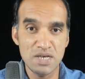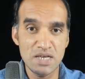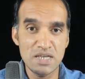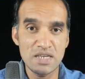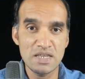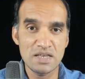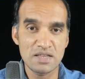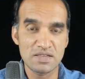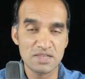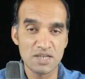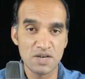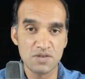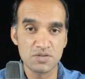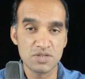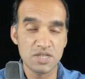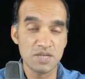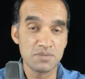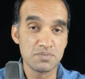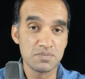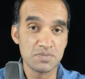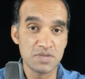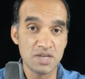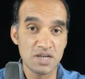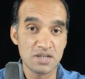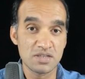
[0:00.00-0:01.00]
meaning
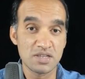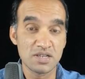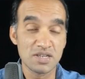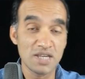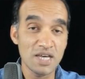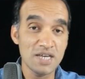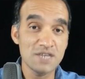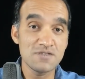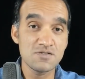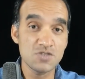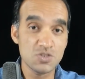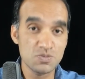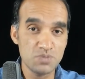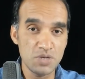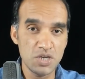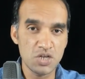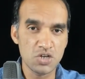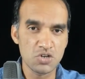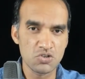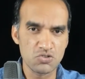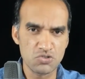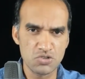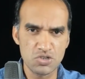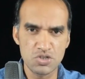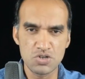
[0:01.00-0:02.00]
that the native
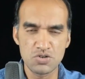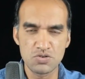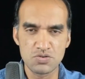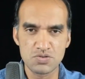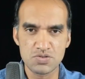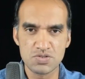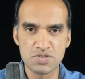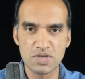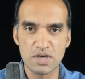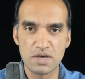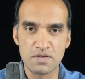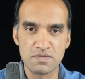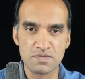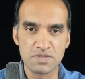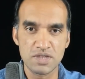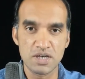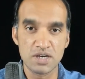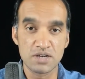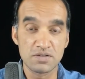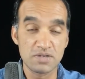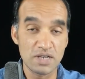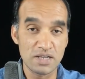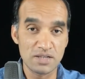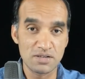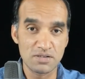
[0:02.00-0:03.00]
speakers use in
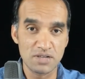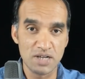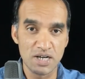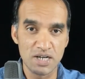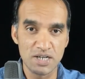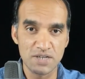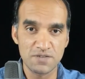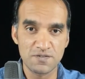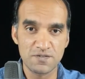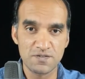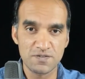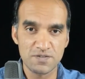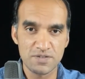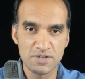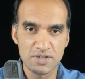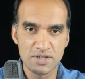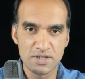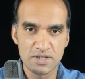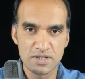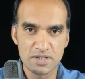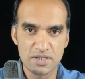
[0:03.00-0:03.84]
their daily life.